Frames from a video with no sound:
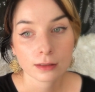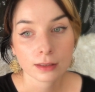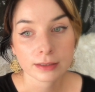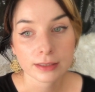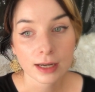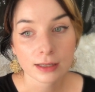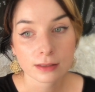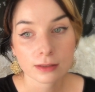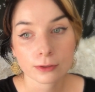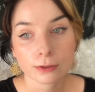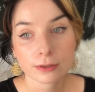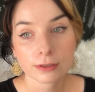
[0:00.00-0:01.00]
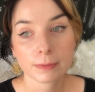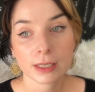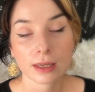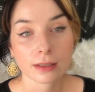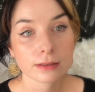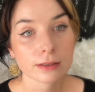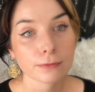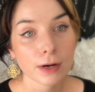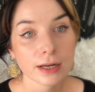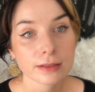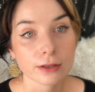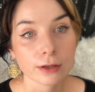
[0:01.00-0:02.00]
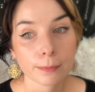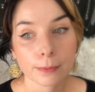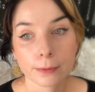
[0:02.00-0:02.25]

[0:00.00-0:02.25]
and as thoughts begin to rise up,